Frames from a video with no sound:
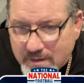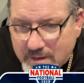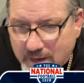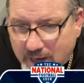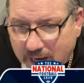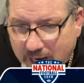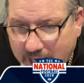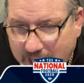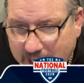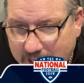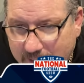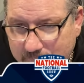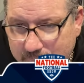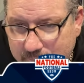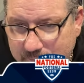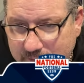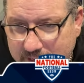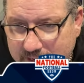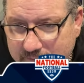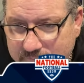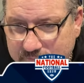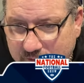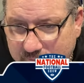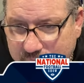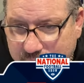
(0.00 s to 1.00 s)
Um,
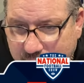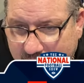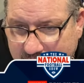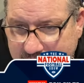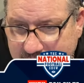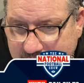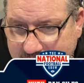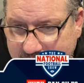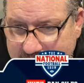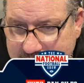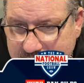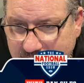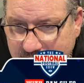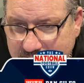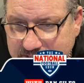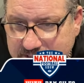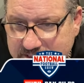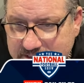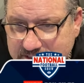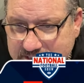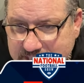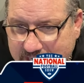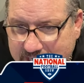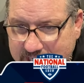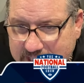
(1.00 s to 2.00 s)
if DeVonta
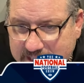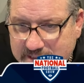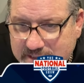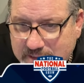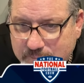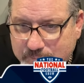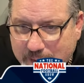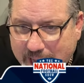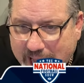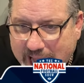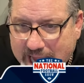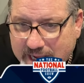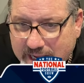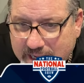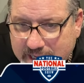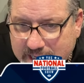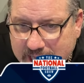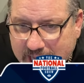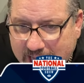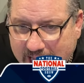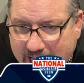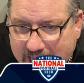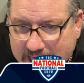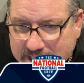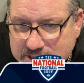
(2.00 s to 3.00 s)
doesn't take the bag of
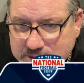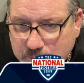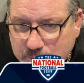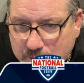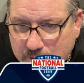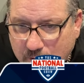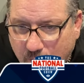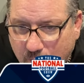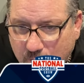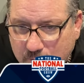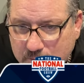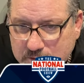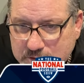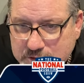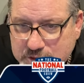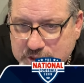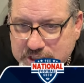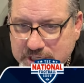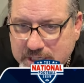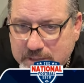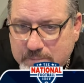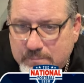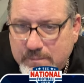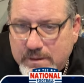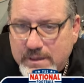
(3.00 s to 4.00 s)
cash, will
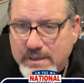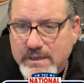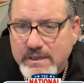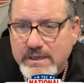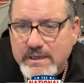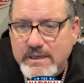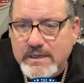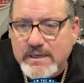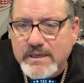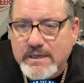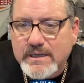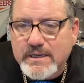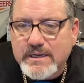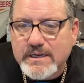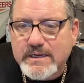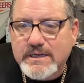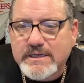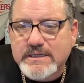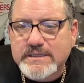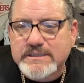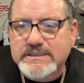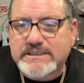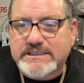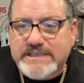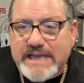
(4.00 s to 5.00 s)
ownership
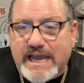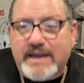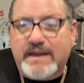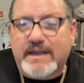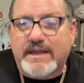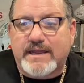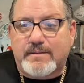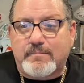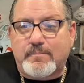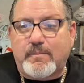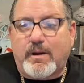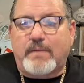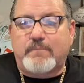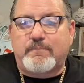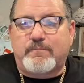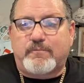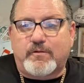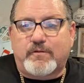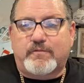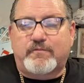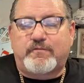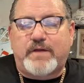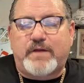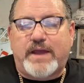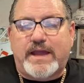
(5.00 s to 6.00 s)
set him up
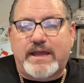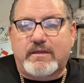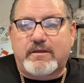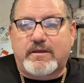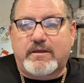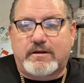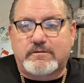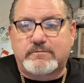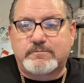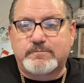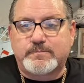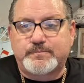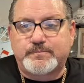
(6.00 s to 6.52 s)
for failure?